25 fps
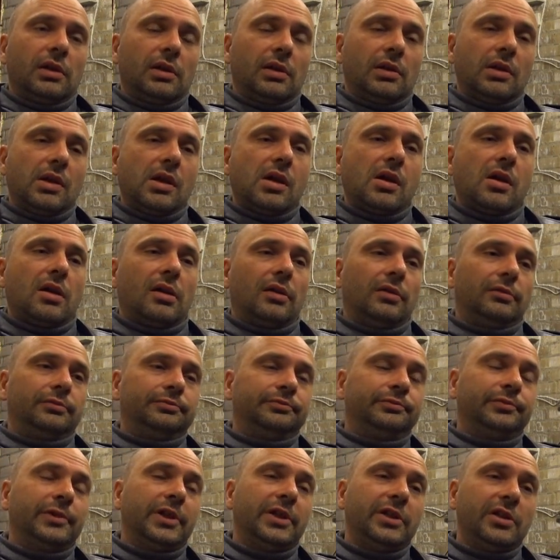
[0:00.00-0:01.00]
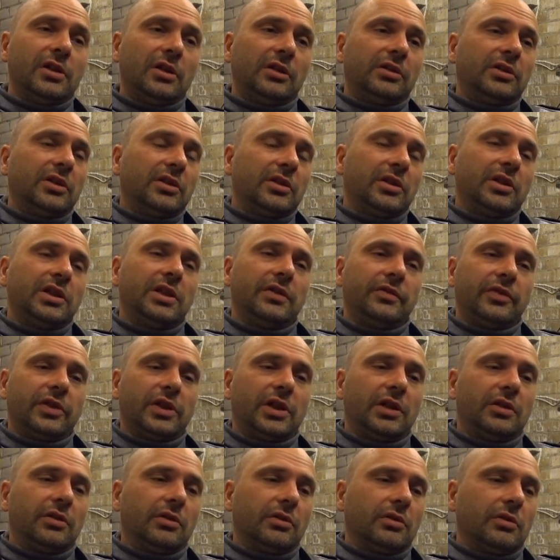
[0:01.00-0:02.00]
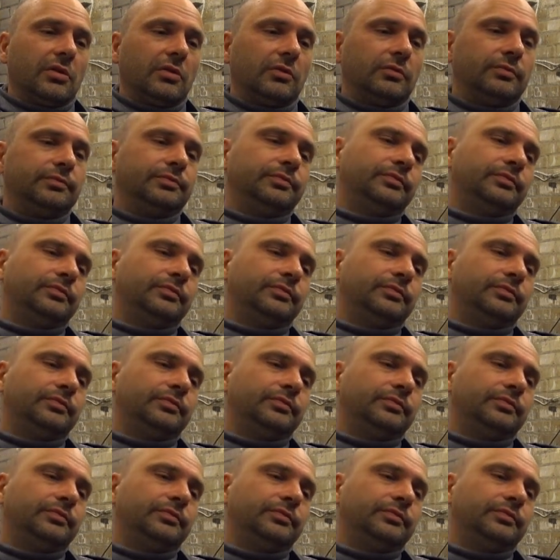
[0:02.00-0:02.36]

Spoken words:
Yeah, any alternatives? I don't know.